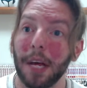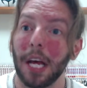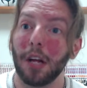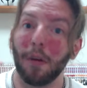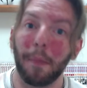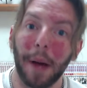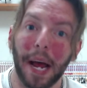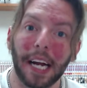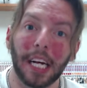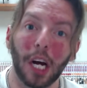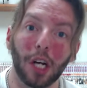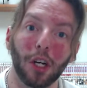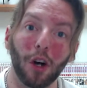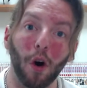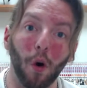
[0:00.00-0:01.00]
Depending
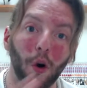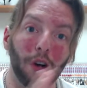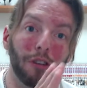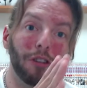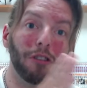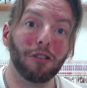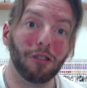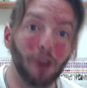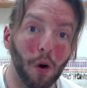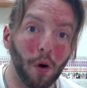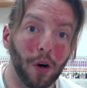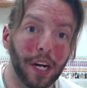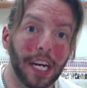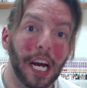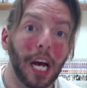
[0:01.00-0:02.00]
on your origin
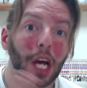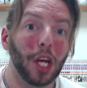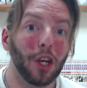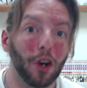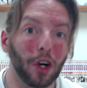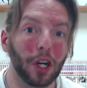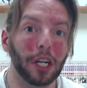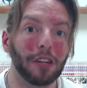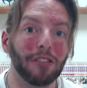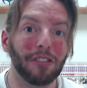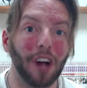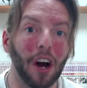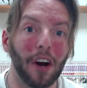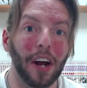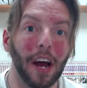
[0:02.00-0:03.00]
story, you're going to
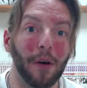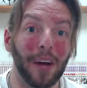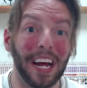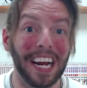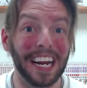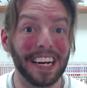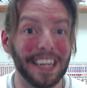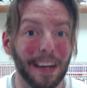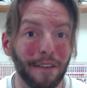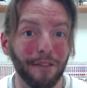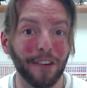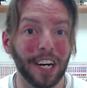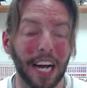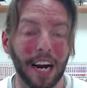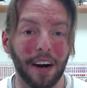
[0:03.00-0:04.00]
start out in a
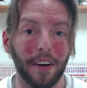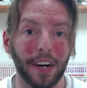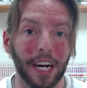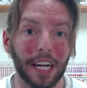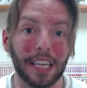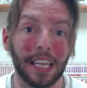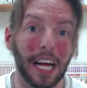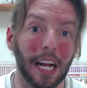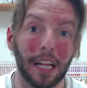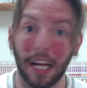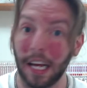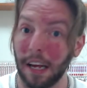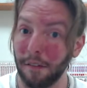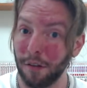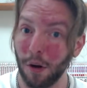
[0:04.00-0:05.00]
different area that,
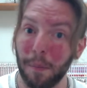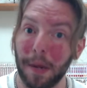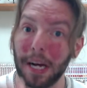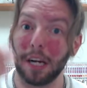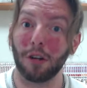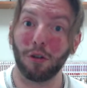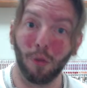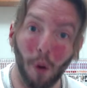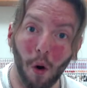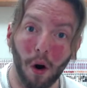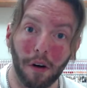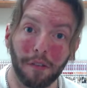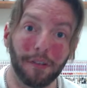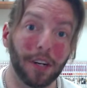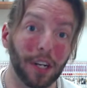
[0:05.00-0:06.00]
like, if you pick a
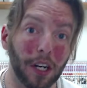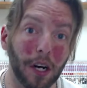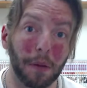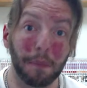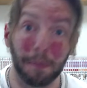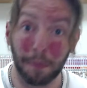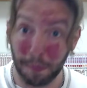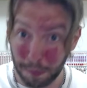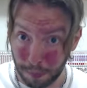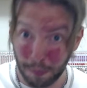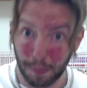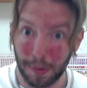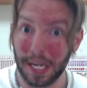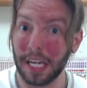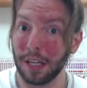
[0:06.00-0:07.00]
dwarf, you're going to
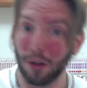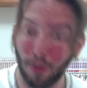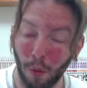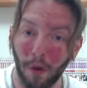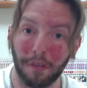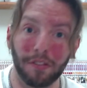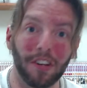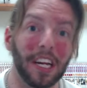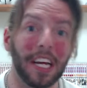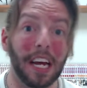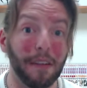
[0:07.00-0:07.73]
be in the dwarf city.